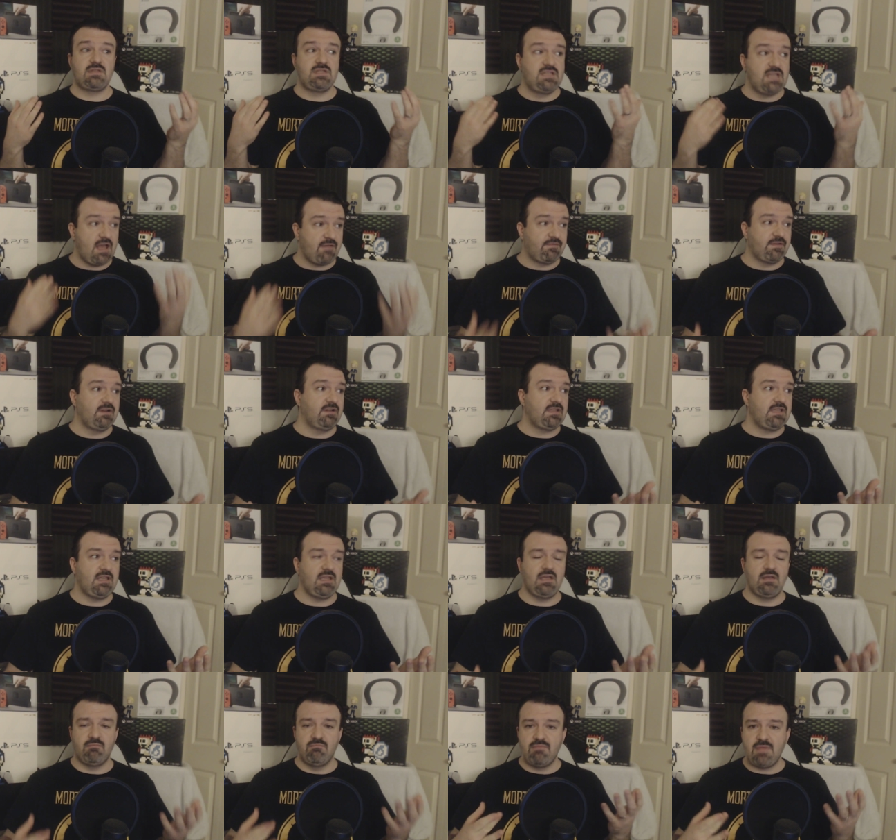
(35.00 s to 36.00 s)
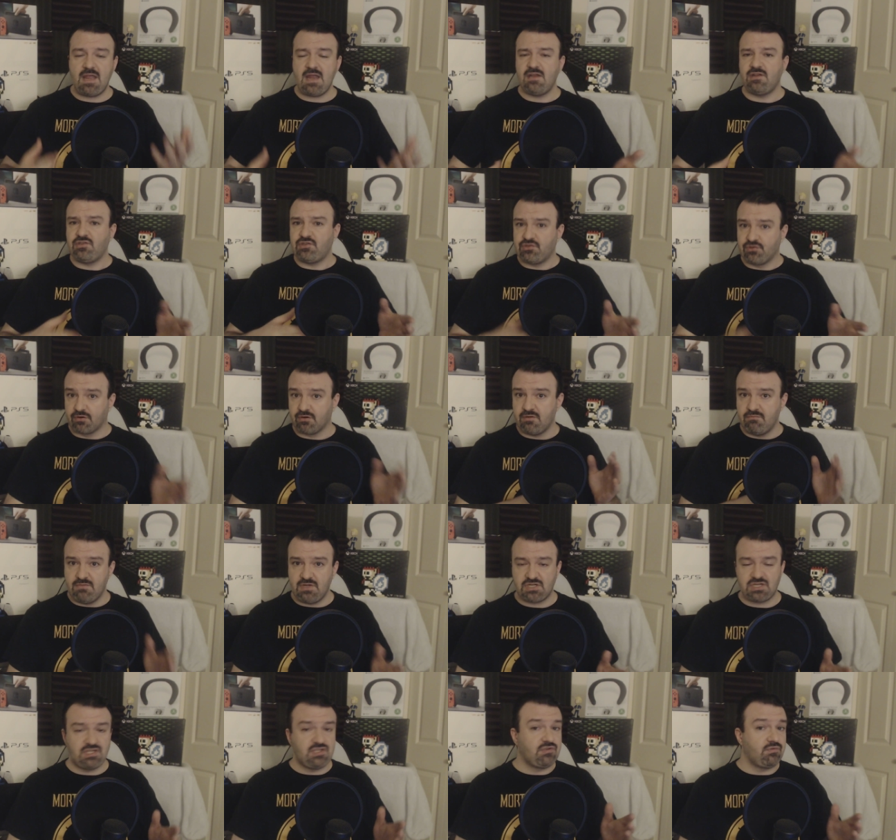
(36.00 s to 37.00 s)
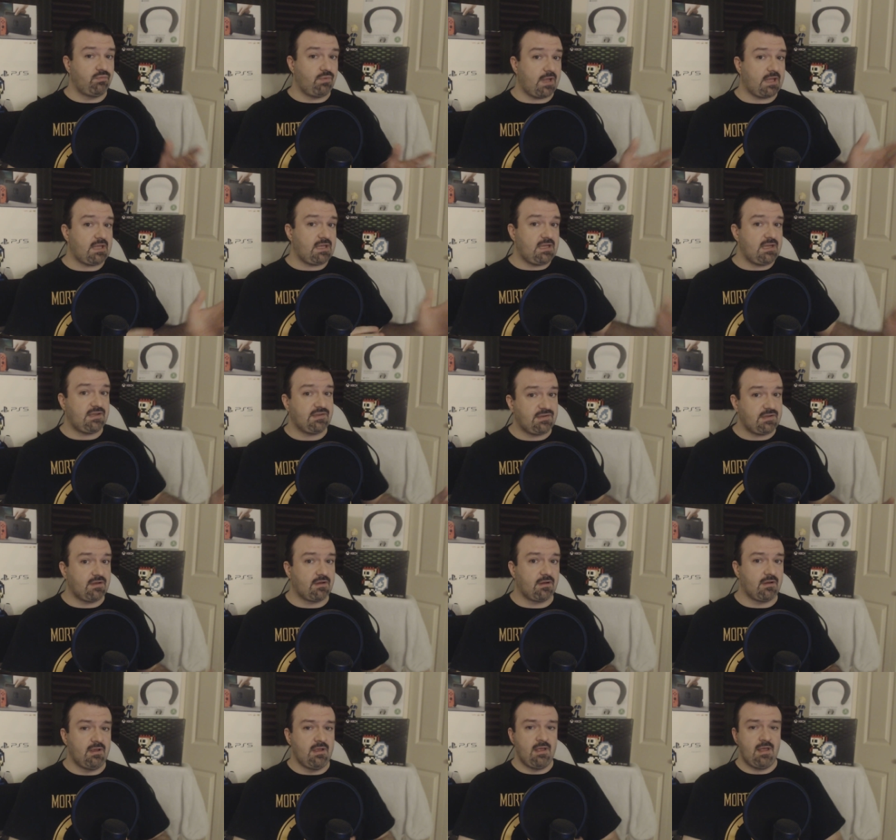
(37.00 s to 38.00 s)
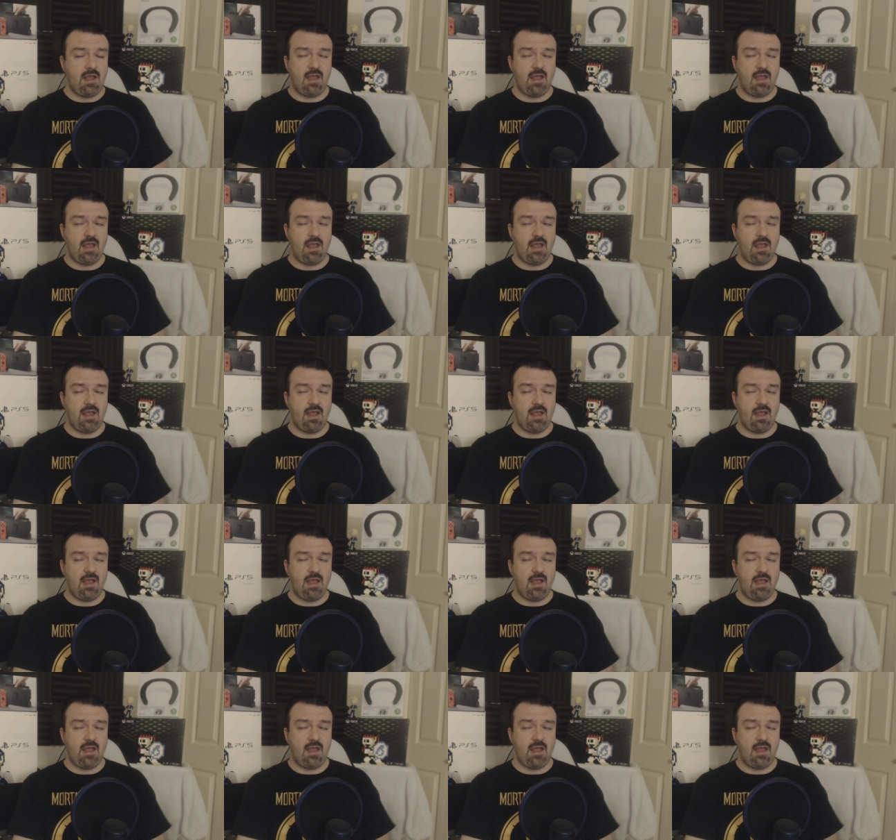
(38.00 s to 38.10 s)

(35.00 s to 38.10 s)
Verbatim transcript: definitely made certain missions way easier,